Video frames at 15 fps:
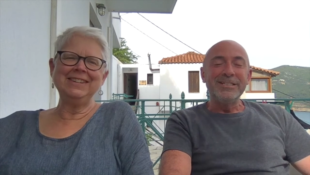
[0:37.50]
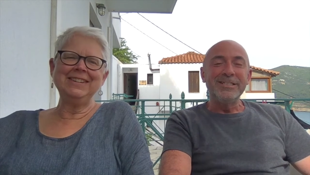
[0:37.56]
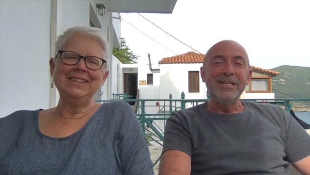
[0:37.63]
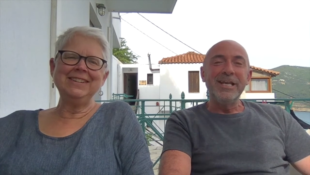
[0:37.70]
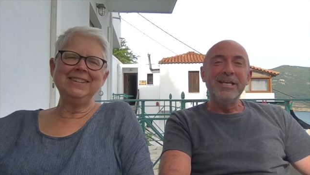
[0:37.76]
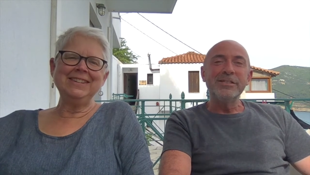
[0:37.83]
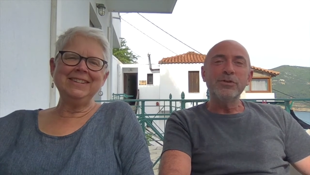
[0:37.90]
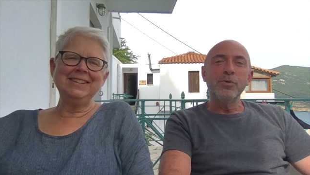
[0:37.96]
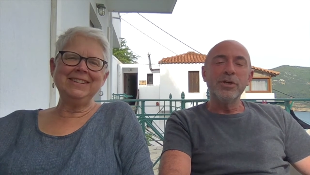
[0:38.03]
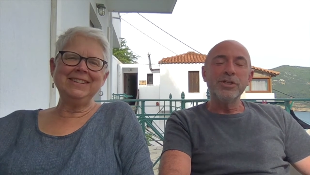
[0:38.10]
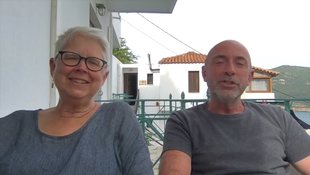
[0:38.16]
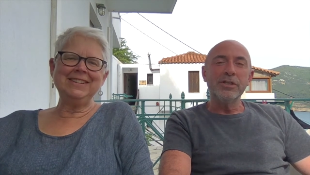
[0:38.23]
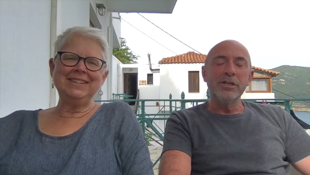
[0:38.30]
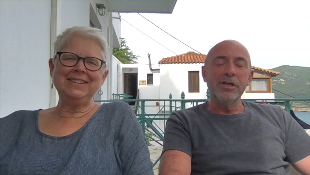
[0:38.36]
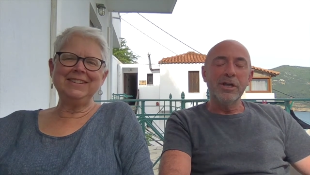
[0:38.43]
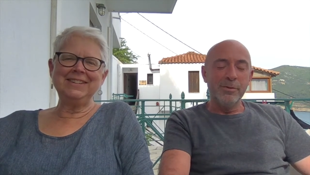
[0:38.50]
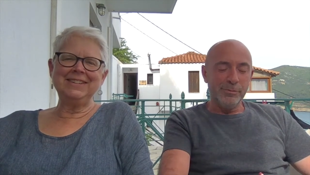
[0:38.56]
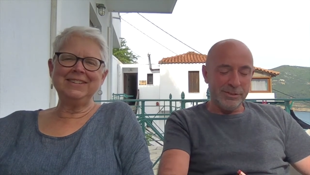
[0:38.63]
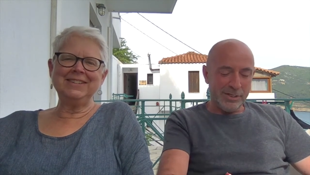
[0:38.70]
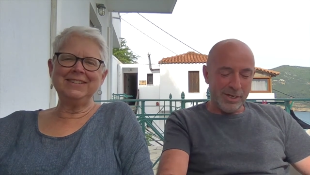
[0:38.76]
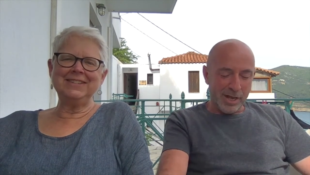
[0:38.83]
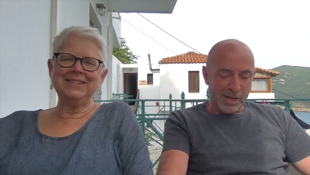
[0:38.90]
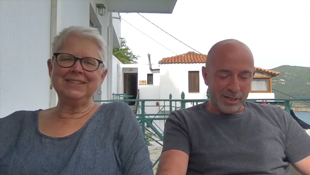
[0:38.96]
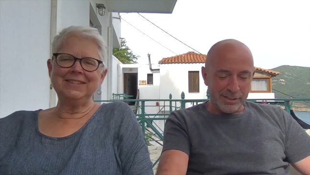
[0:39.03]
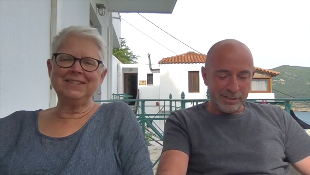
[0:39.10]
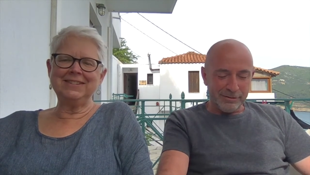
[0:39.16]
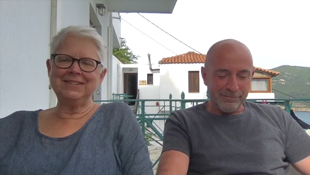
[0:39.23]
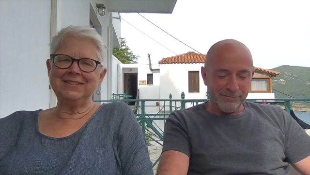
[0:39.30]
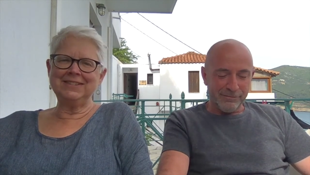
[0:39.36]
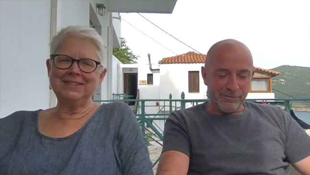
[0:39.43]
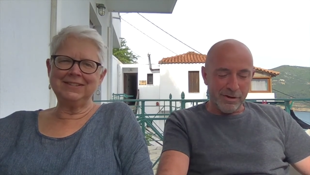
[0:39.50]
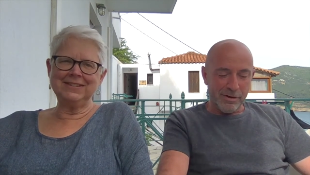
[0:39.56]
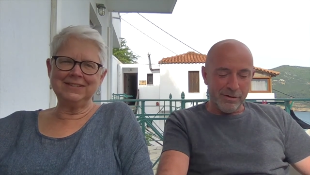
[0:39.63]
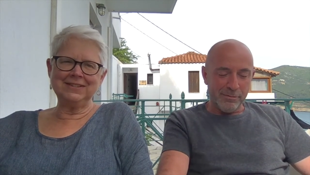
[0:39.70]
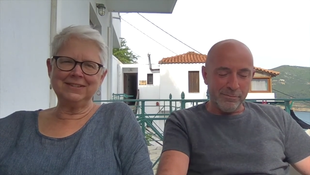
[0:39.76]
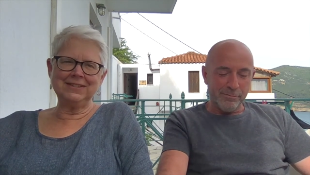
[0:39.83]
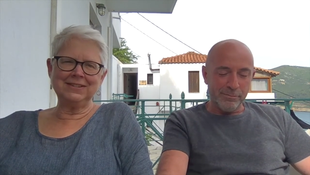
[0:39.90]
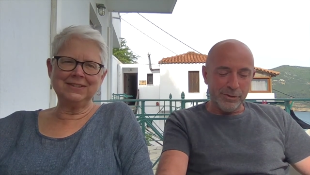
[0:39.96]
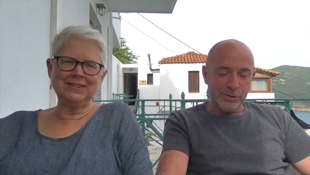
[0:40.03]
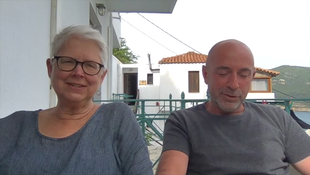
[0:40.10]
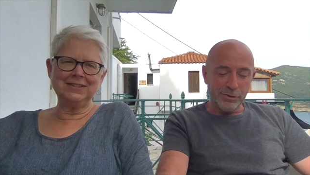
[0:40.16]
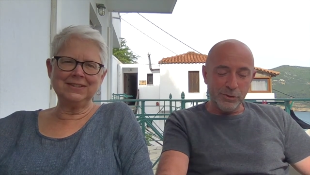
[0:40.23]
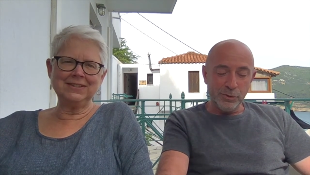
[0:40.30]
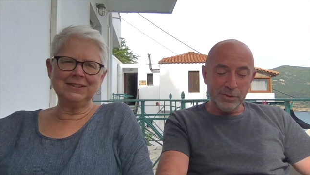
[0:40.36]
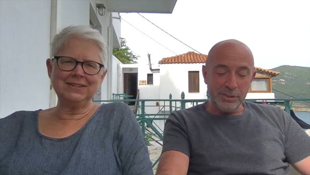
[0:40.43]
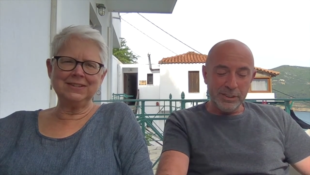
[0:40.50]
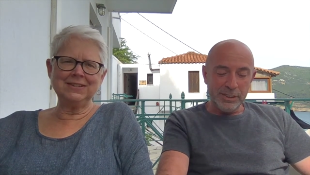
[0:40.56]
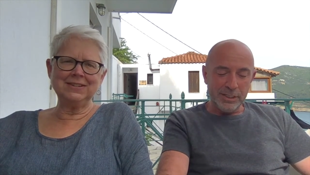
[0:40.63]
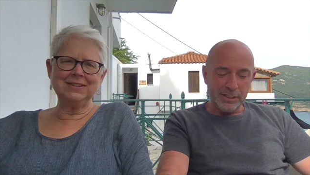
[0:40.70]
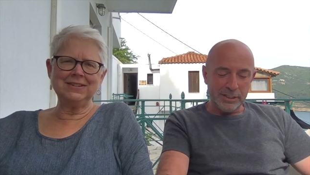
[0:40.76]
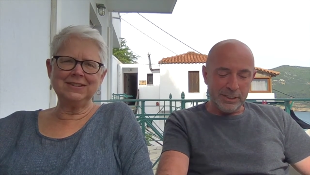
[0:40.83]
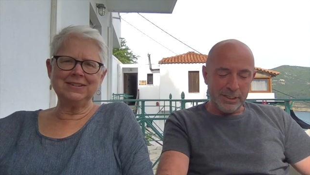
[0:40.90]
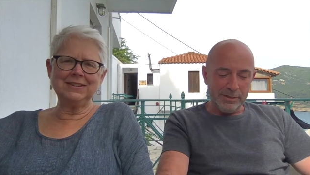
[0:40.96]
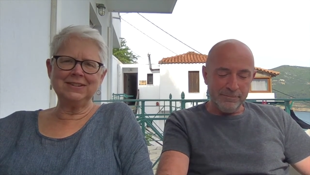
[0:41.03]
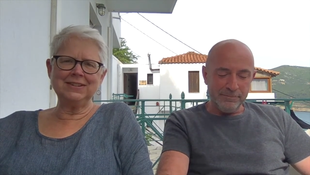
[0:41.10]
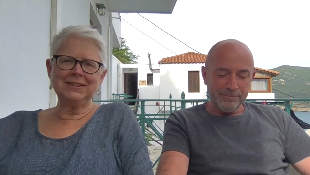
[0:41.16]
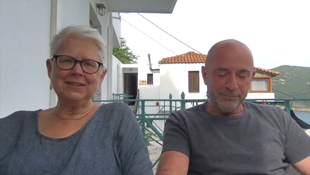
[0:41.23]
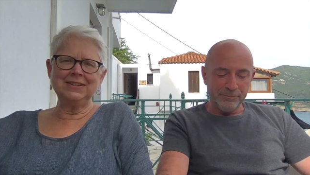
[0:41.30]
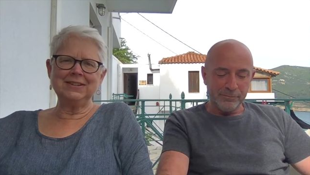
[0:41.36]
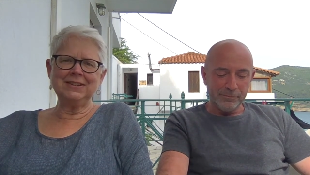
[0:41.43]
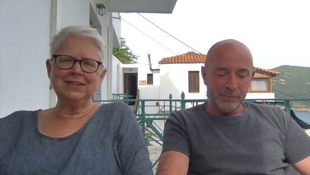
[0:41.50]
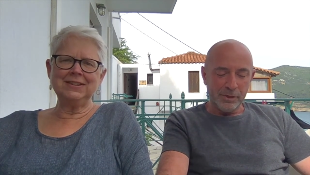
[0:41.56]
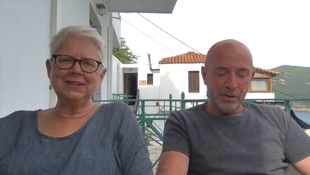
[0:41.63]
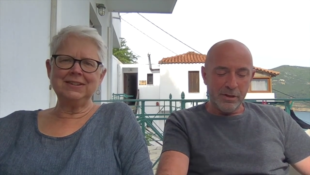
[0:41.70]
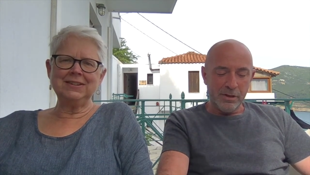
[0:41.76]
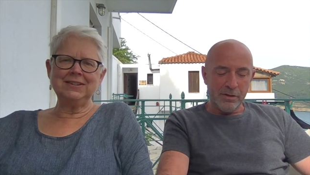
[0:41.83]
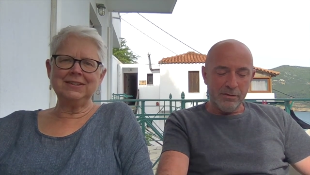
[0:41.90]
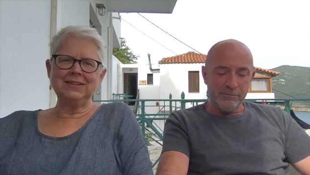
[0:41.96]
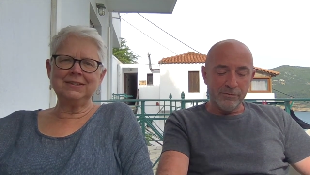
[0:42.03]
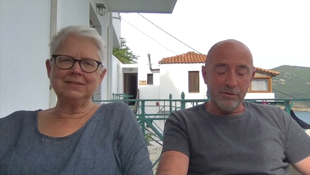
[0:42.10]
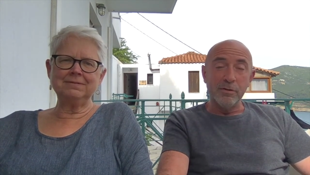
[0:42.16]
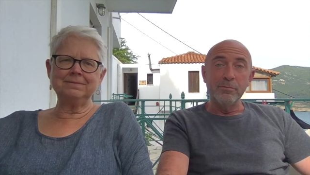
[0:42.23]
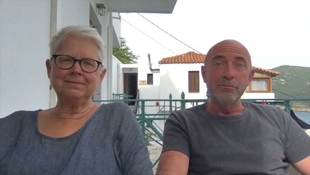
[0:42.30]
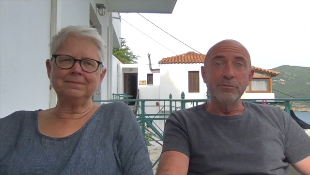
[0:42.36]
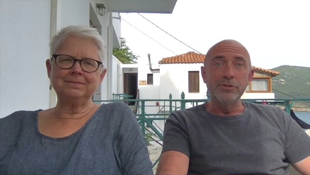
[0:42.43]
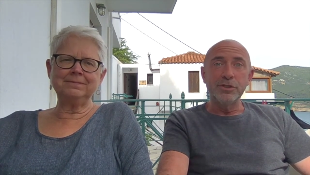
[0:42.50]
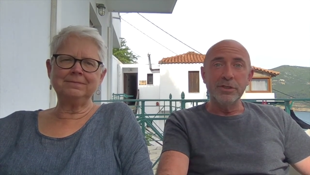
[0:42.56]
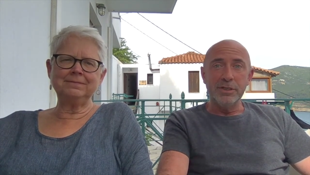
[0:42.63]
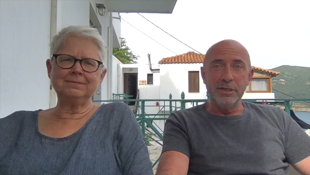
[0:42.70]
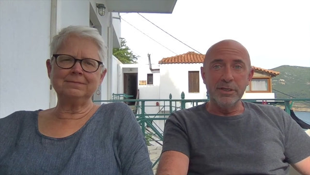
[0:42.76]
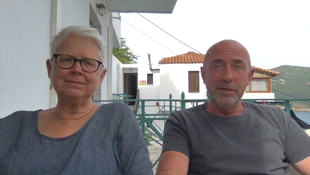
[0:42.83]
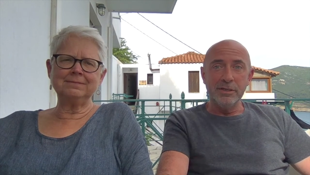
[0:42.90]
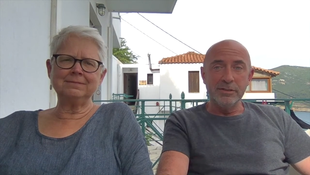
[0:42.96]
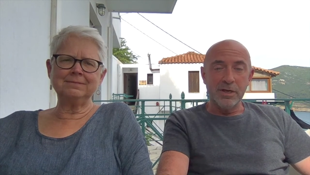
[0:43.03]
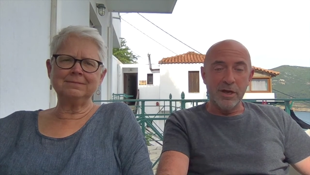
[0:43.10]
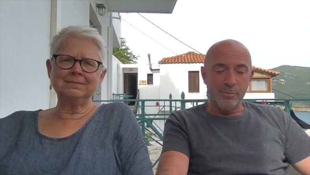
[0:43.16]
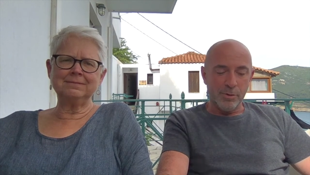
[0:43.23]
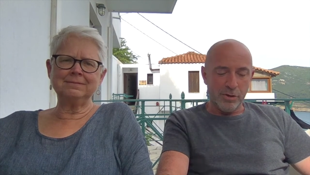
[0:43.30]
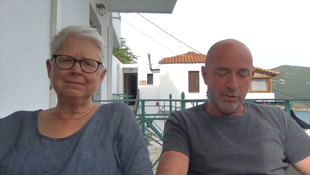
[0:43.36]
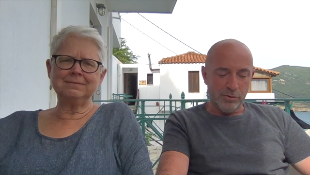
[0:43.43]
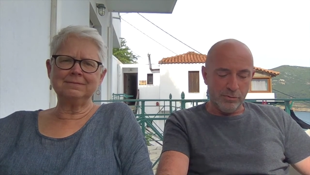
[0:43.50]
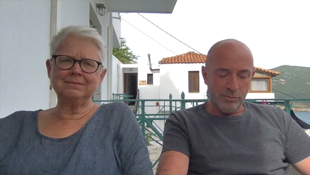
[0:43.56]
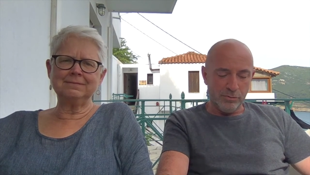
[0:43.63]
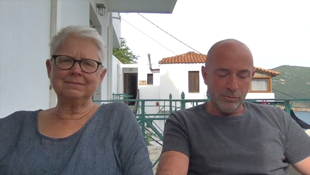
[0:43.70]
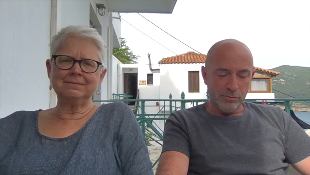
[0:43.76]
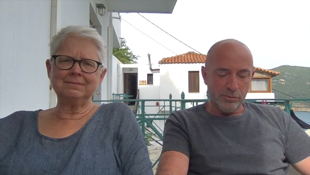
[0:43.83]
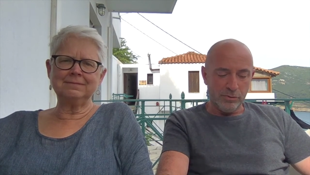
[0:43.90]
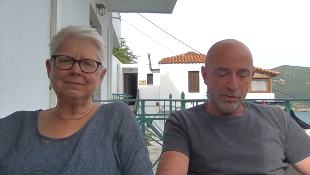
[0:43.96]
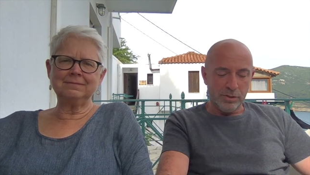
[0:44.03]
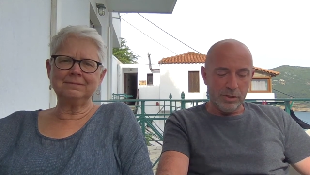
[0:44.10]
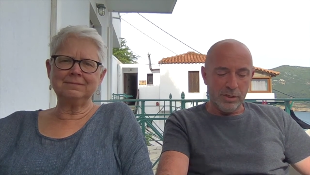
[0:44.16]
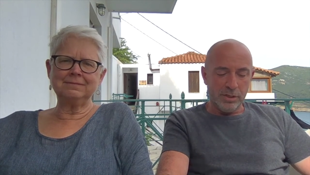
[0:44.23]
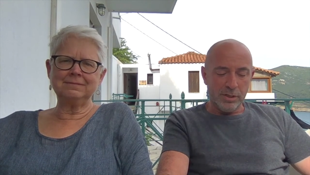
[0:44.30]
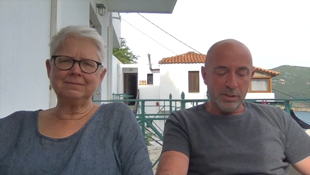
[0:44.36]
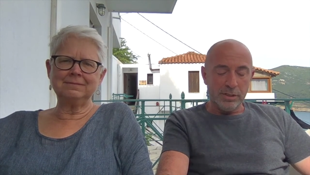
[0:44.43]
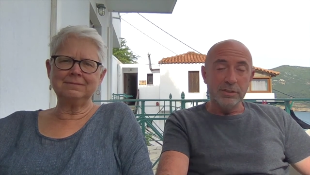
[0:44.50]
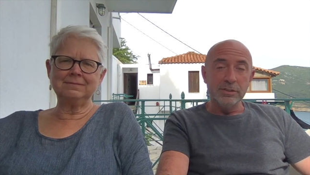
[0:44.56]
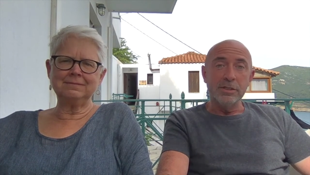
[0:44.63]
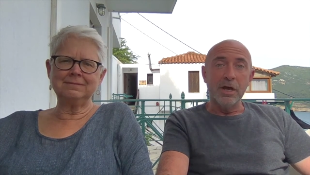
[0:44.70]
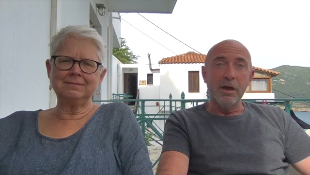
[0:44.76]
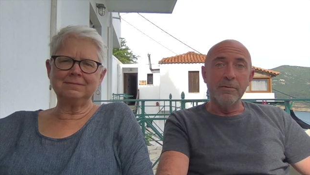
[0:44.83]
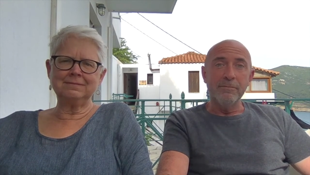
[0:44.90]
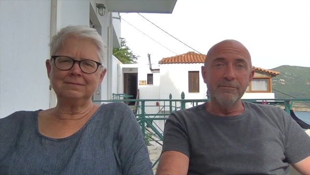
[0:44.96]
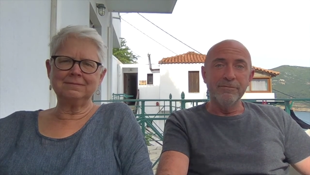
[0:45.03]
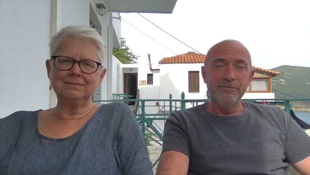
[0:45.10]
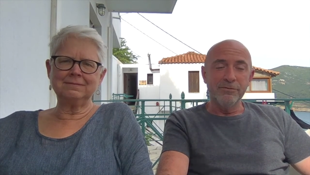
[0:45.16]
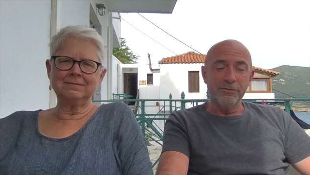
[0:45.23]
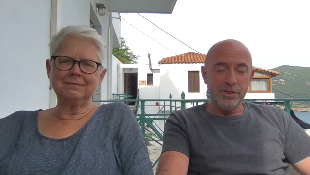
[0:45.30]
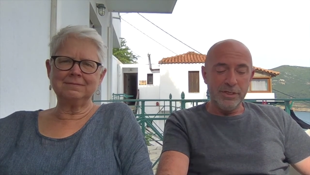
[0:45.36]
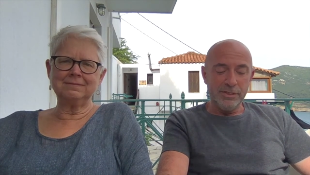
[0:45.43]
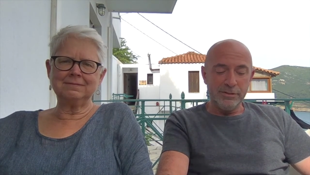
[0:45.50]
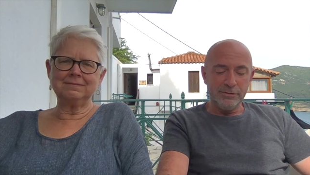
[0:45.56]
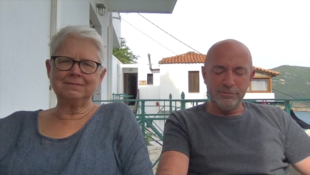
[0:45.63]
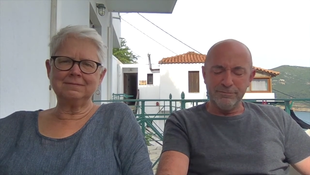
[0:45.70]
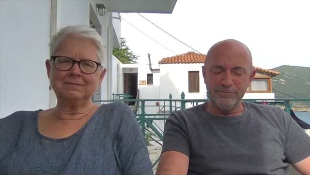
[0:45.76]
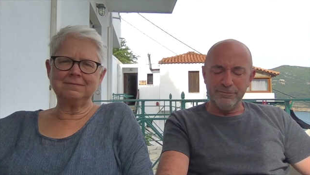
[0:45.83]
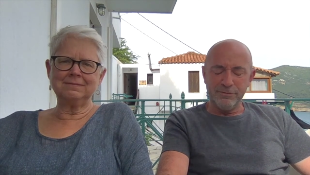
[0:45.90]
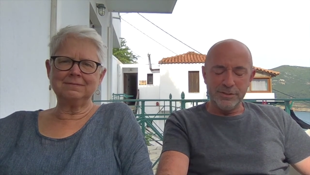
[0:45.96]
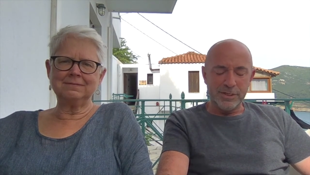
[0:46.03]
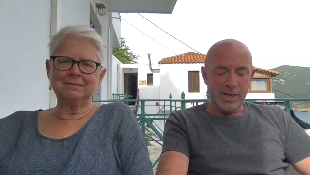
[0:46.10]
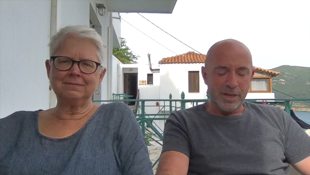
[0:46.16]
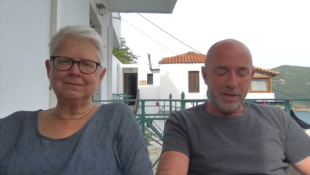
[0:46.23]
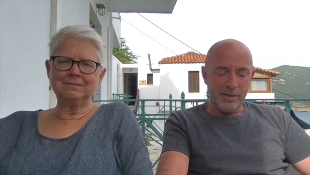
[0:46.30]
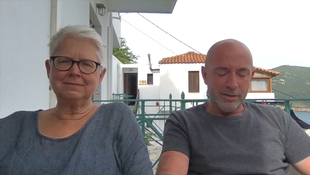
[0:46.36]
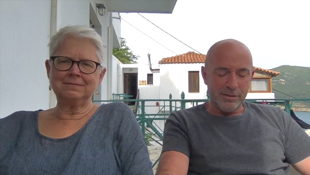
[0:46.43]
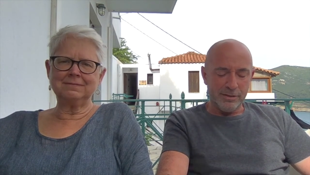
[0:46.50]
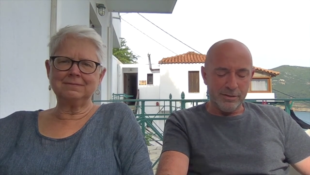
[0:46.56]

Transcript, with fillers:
Speaker 1: today's question comes to us from Susan Gilly, from Janine Adamo, Tom Fries or Frise,